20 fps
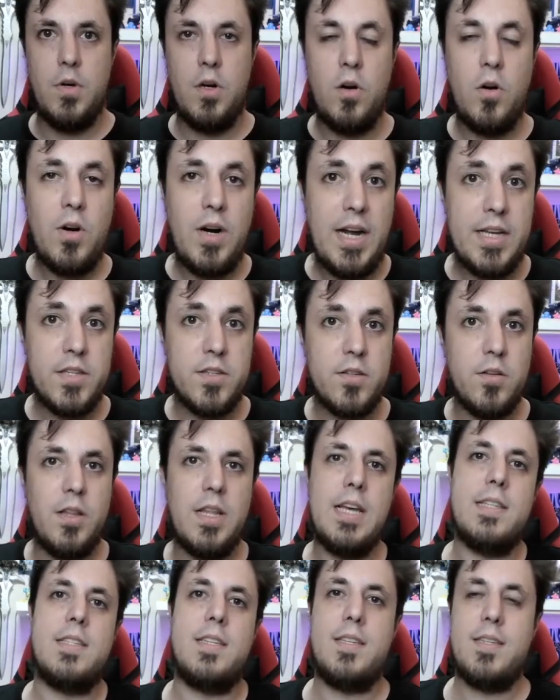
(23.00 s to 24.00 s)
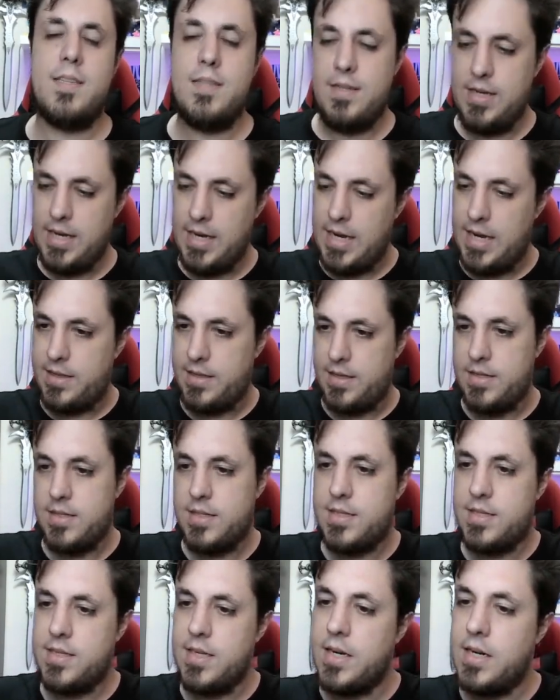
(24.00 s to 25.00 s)
Alright, so let's get
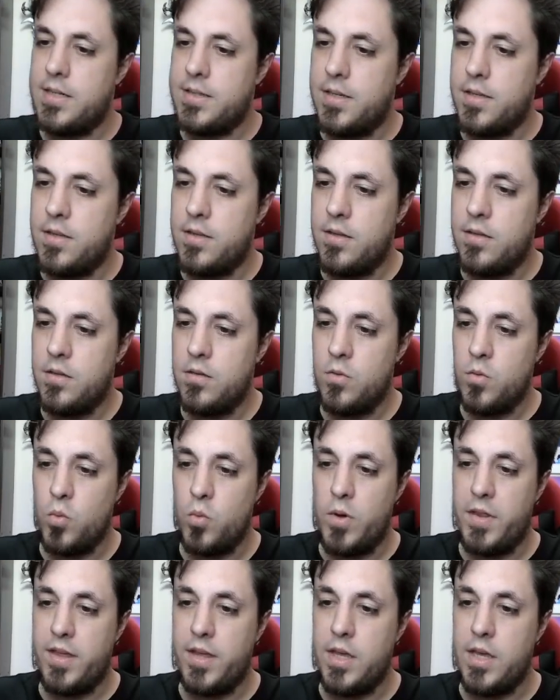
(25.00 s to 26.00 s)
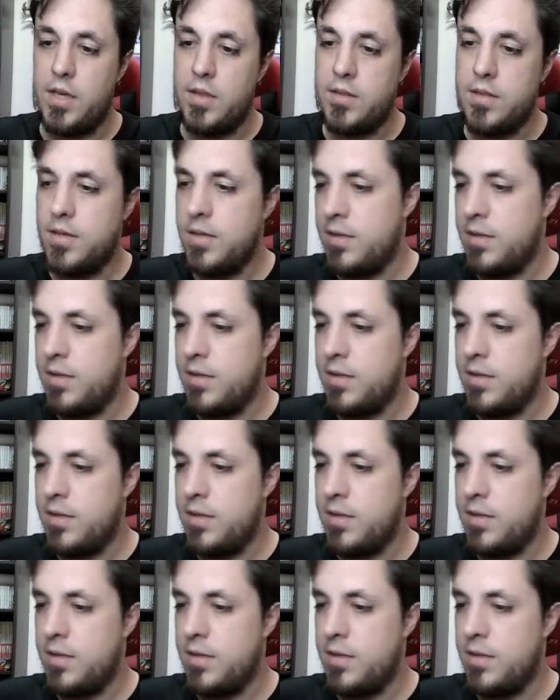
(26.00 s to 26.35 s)
started with the kit.